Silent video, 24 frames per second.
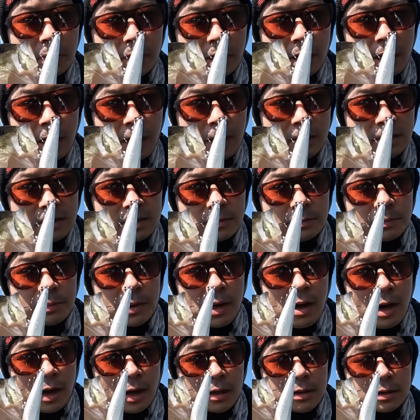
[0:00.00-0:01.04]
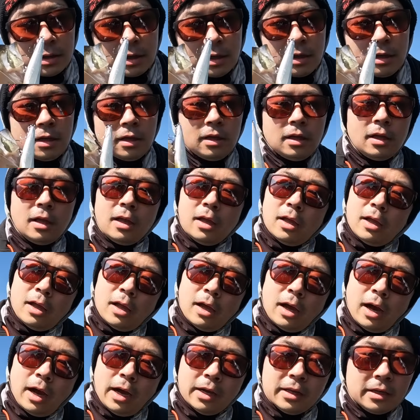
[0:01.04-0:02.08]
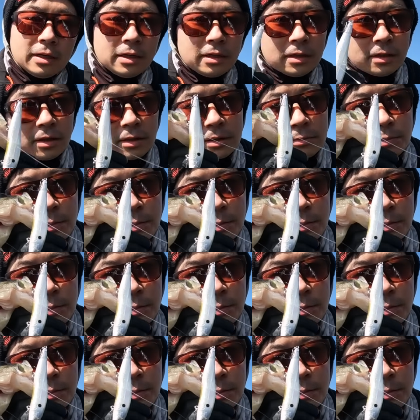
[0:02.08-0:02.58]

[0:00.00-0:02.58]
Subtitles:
in the cast, but I need this